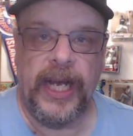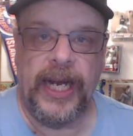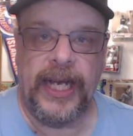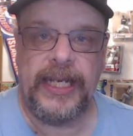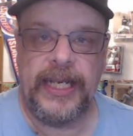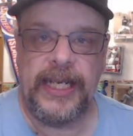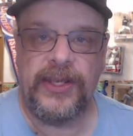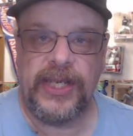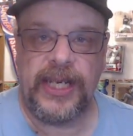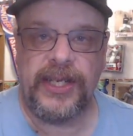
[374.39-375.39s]
a
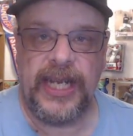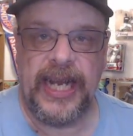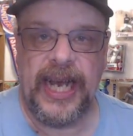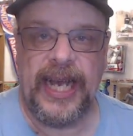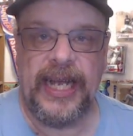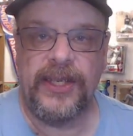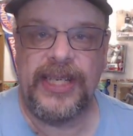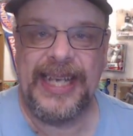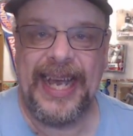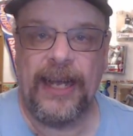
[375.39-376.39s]
1969
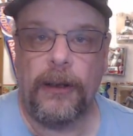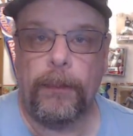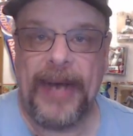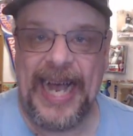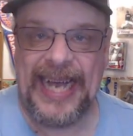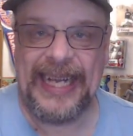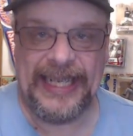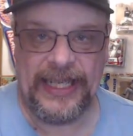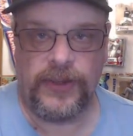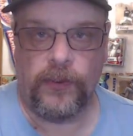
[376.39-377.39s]
Seattle
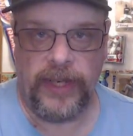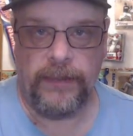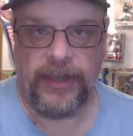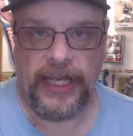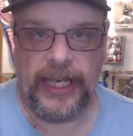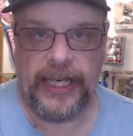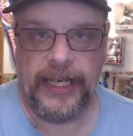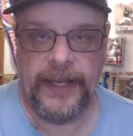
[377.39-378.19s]
Pilots replay.